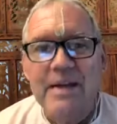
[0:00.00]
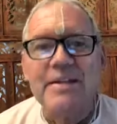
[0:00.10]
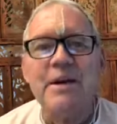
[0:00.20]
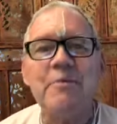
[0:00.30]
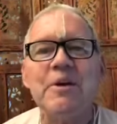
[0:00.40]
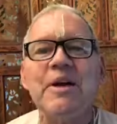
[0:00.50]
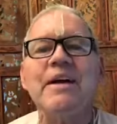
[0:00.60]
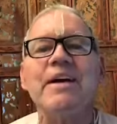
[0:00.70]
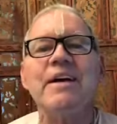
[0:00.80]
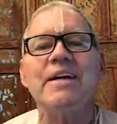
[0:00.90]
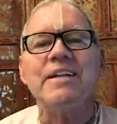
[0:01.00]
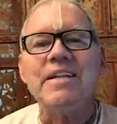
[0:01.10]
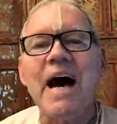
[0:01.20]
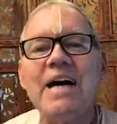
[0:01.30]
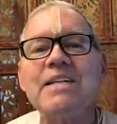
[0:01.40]
Similarly,
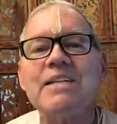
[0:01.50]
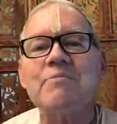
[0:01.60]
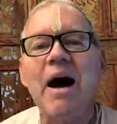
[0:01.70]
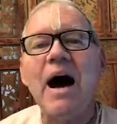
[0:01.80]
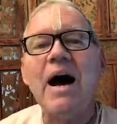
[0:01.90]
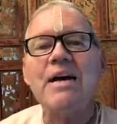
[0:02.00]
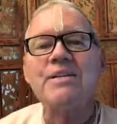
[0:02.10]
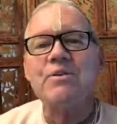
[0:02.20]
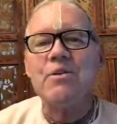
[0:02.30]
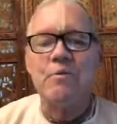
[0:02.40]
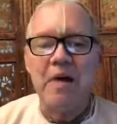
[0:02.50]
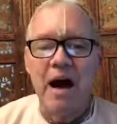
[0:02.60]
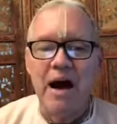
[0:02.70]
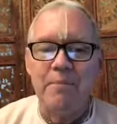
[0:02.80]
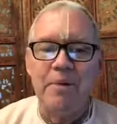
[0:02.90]
lust, mahasano
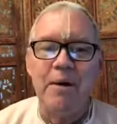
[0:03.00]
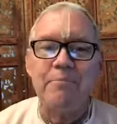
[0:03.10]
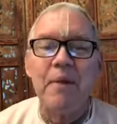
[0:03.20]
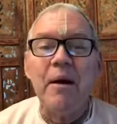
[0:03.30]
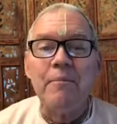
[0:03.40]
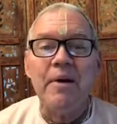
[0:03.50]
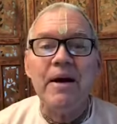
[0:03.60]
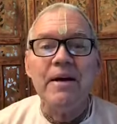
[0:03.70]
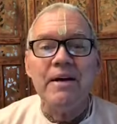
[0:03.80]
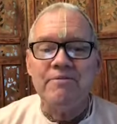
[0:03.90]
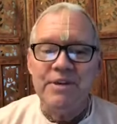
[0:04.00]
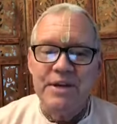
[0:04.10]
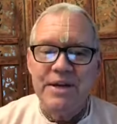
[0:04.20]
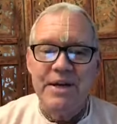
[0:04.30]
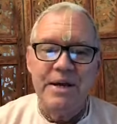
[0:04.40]
mahapapmam,
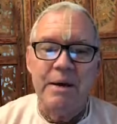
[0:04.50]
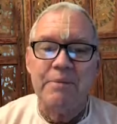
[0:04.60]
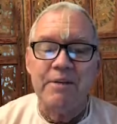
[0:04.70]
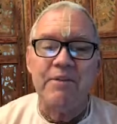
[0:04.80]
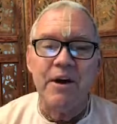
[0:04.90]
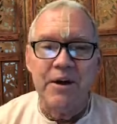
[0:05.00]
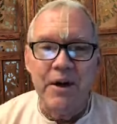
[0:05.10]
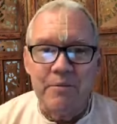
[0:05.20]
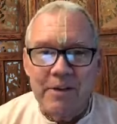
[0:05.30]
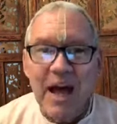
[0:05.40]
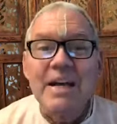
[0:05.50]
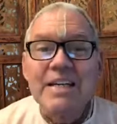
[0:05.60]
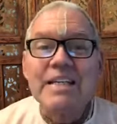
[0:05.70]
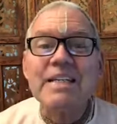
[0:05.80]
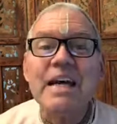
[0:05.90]
viryanam yavaranam,
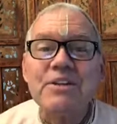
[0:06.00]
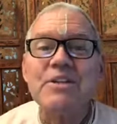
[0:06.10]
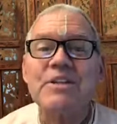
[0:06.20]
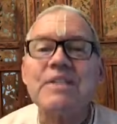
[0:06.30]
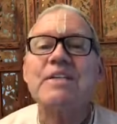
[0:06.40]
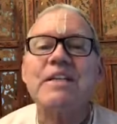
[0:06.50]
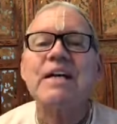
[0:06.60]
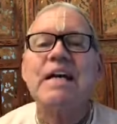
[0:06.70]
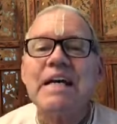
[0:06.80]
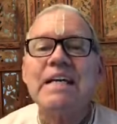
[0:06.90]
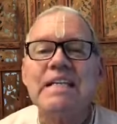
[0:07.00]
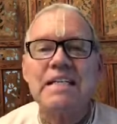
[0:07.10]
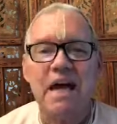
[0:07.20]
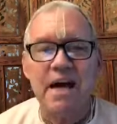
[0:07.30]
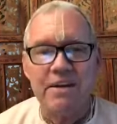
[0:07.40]
lust sits
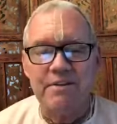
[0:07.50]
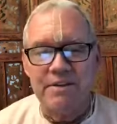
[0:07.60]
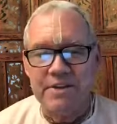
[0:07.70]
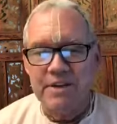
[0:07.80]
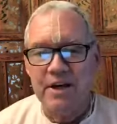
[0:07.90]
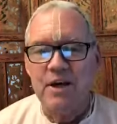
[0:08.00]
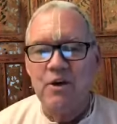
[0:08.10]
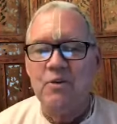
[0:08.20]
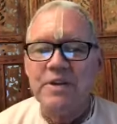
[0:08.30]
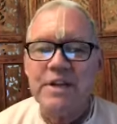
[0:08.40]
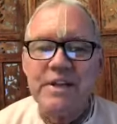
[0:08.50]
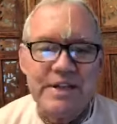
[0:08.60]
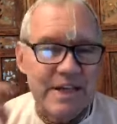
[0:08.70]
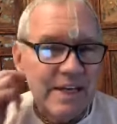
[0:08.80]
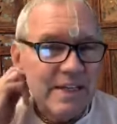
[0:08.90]
inside of us within
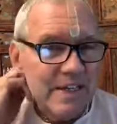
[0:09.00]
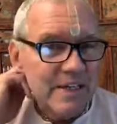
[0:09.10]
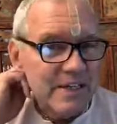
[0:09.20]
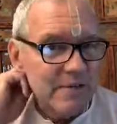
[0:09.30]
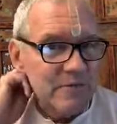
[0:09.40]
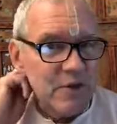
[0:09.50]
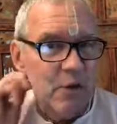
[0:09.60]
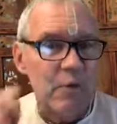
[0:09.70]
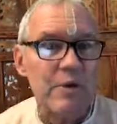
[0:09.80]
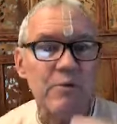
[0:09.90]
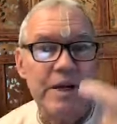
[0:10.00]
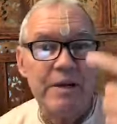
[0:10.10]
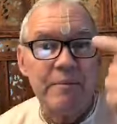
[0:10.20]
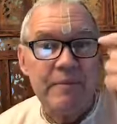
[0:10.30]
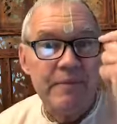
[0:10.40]
the senses. And so when
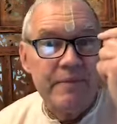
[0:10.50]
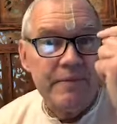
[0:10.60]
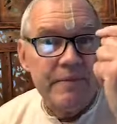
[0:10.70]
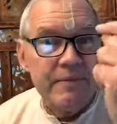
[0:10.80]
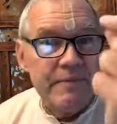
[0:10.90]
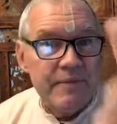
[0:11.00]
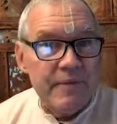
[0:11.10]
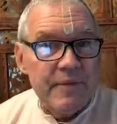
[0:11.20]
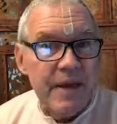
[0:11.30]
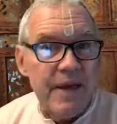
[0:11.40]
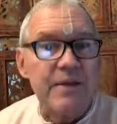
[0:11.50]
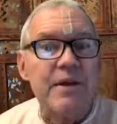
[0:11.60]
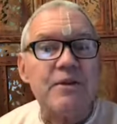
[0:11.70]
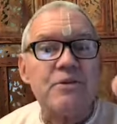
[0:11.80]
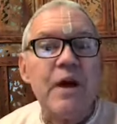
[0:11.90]
we get
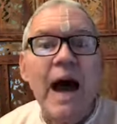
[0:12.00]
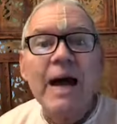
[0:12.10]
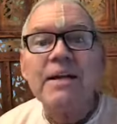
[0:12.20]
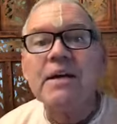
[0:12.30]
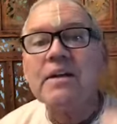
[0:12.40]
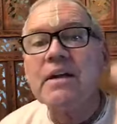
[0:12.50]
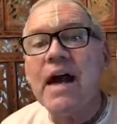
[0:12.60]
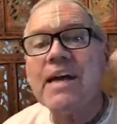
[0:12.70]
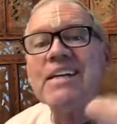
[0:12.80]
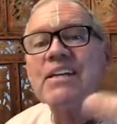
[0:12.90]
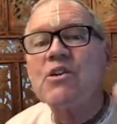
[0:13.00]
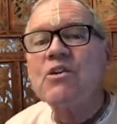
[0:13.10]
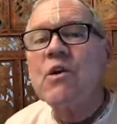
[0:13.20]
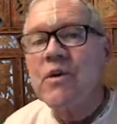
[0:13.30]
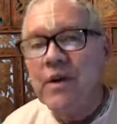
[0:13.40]
attracted
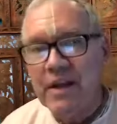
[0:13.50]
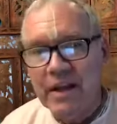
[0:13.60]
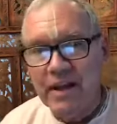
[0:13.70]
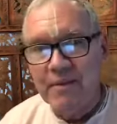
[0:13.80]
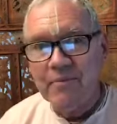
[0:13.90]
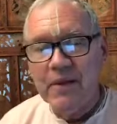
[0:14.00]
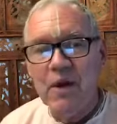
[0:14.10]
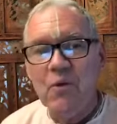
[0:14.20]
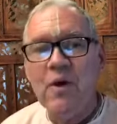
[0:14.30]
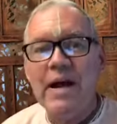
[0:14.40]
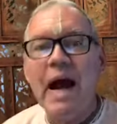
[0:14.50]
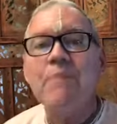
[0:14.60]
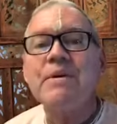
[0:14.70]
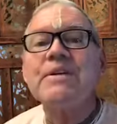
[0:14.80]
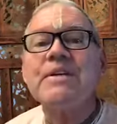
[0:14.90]
externally, what
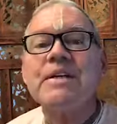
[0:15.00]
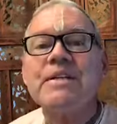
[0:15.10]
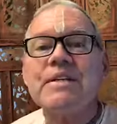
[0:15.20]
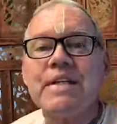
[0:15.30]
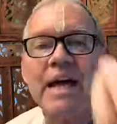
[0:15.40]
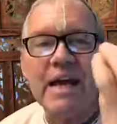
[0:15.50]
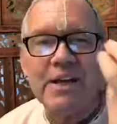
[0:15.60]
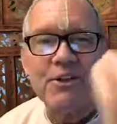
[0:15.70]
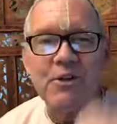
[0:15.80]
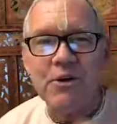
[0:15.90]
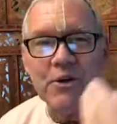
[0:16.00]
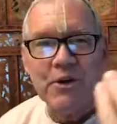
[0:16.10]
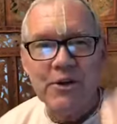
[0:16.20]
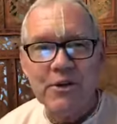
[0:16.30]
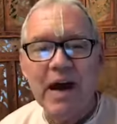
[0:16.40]
happens is that
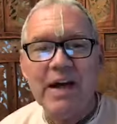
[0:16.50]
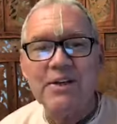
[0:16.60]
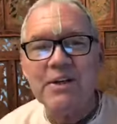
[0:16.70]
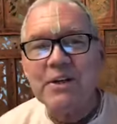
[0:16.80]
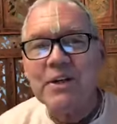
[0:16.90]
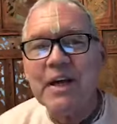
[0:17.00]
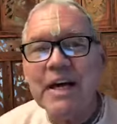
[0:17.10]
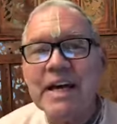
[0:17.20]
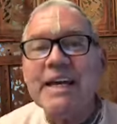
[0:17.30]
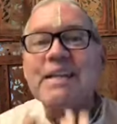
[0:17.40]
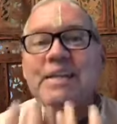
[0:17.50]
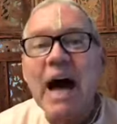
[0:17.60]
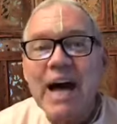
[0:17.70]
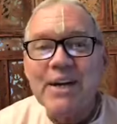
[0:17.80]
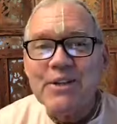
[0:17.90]
external attraction
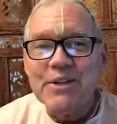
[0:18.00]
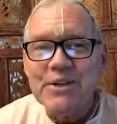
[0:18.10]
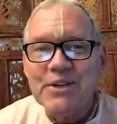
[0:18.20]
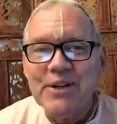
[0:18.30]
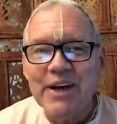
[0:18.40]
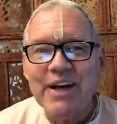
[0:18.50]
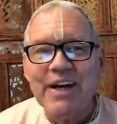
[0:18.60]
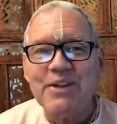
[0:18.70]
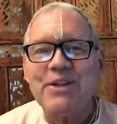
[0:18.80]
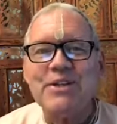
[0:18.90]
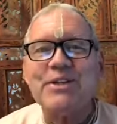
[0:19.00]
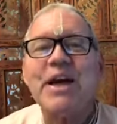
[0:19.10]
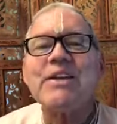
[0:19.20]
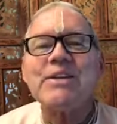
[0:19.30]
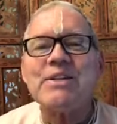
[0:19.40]
ignites the
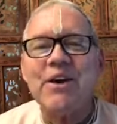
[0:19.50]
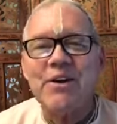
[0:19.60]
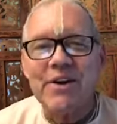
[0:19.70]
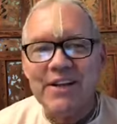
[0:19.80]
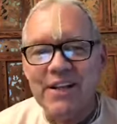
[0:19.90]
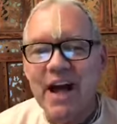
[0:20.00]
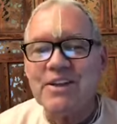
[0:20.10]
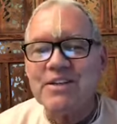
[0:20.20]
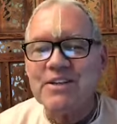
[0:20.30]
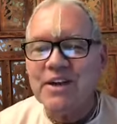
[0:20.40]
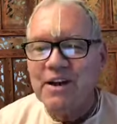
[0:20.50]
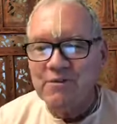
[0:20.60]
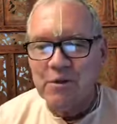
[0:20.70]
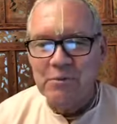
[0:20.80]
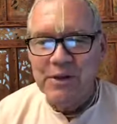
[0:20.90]
sedentary lust
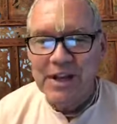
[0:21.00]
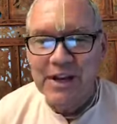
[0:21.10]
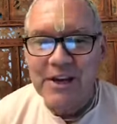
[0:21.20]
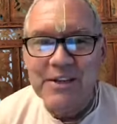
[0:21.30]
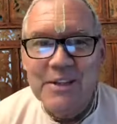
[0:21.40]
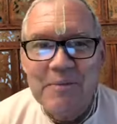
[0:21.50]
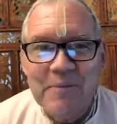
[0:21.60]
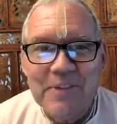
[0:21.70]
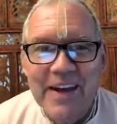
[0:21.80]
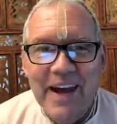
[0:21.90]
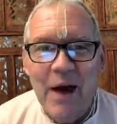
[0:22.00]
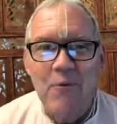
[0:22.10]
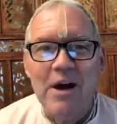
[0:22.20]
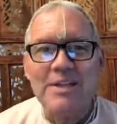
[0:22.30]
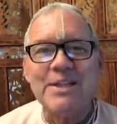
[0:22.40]
from within us.
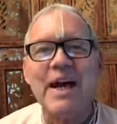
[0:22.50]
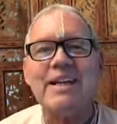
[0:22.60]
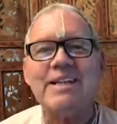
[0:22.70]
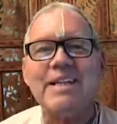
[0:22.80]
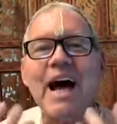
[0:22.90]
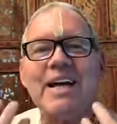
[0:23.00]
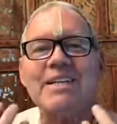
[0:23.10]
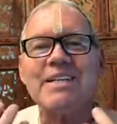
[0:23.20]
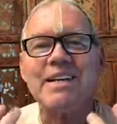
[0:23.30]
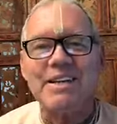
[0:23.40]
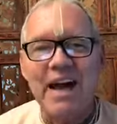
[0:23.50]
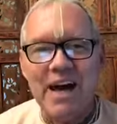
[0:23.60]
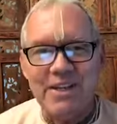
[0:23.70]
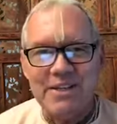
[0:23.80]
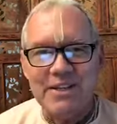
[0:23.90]
And once that lust
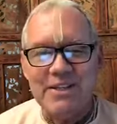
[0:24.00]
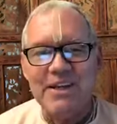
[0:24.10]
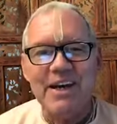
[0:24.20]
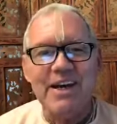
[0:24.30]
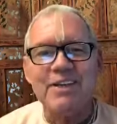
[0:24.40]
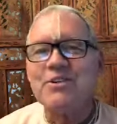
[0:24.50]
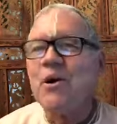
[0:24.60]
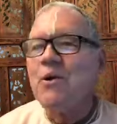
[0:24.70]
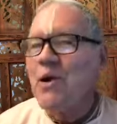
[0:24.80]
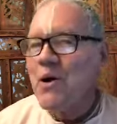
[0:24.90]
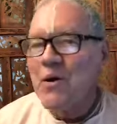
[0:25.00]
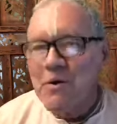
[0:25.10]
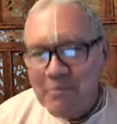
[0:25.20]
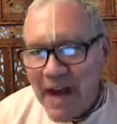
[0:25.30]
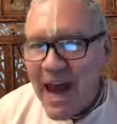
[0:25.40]
ignites, it's no longer
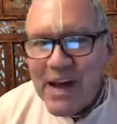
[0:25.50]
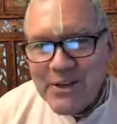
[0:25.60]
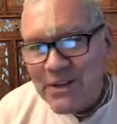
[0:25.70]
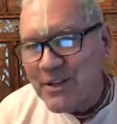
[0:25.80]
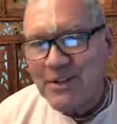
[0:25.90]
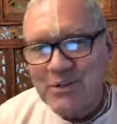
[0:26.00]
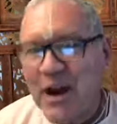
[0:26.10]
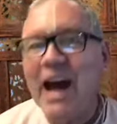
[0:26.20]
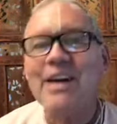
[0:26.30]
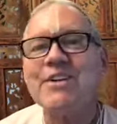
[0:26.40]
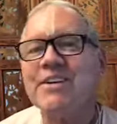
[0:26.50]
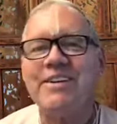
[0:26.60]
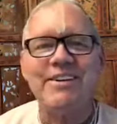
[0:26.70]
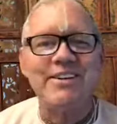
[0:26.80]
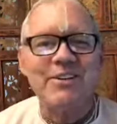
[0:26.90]
a passing attraction.
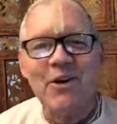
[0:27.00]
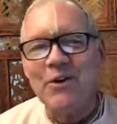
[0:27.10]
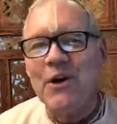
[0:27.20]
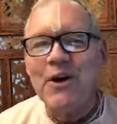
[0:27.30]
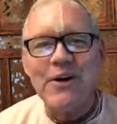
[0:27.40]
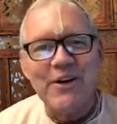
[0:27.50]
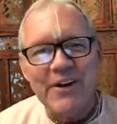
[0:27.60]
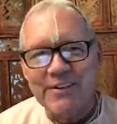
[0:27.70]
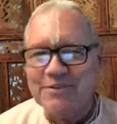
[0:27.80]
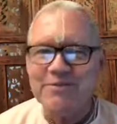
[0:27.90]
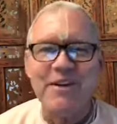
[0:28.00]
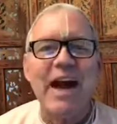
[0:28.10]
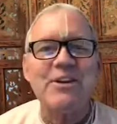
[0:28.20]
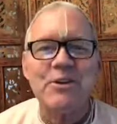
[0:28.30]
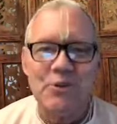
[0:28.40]
It's no longer an
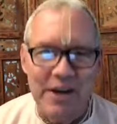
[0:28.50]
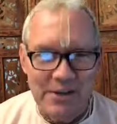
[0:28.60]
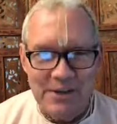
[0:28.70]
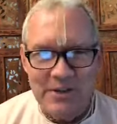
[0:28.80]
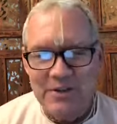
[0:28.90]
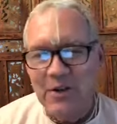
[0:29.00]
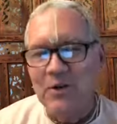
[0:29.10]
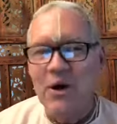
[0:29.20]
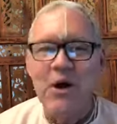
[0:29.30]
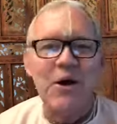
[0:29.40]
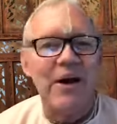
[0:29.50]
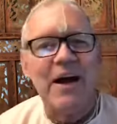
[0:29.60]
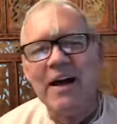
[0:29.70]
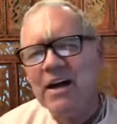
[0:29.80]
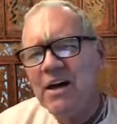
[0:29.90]
infatuation. It's no longer a
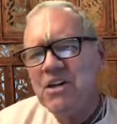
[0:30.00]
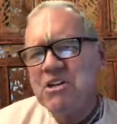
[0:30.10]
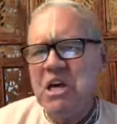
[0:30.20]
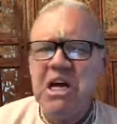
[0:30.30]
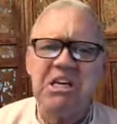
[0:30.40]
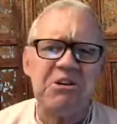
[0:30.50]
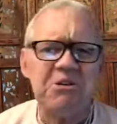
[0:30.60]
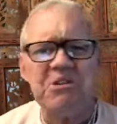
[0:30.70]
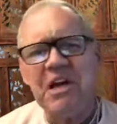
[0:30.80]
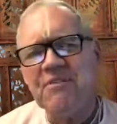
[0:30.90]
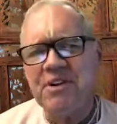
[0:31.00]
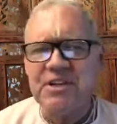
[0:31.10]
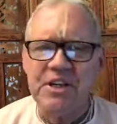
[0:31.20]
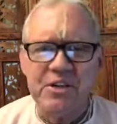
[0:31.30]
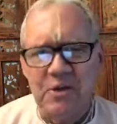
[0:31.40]
take it or leave it
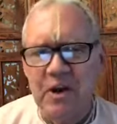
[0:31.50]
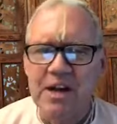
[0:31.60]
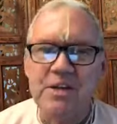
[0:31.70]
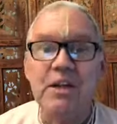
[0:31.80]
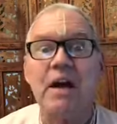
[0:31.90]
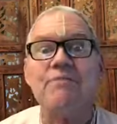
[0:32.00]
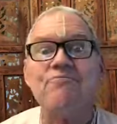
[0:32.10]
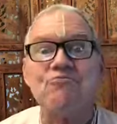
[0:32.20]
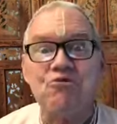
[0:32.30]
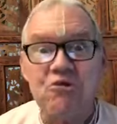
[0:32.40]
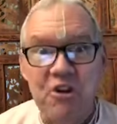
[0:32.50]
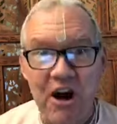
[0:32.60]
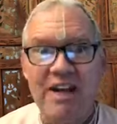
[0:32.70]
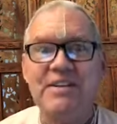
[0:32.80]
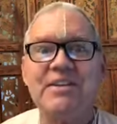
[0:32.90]
situation. I've
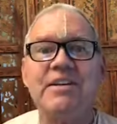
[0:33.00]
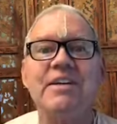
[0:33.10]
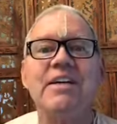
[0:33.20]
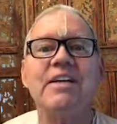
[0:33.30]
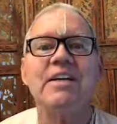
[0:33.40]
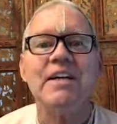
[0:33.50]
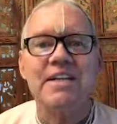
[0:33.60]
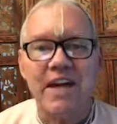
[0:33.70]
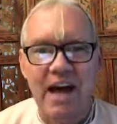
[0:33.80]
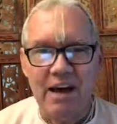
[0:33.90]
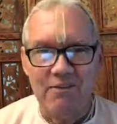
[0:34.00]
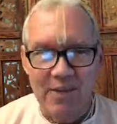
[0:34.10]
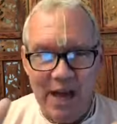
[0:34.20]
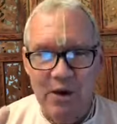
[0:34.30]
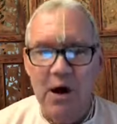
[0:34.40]
got to have
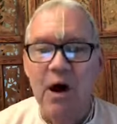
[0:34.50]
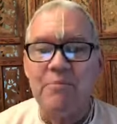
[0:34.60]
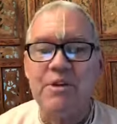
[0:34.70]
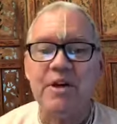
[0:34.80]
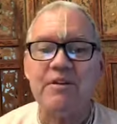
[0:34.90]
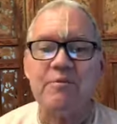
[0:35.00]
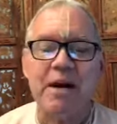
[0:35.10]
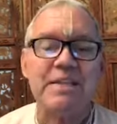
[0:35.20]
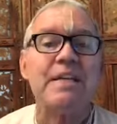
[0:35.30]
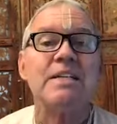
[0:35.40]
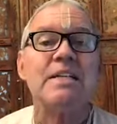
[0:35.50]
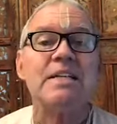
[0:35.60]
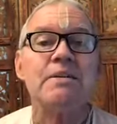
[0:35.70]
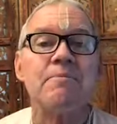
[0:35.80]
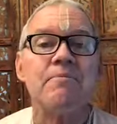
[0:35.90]
that object of my
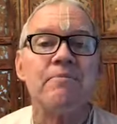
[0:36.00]
senses.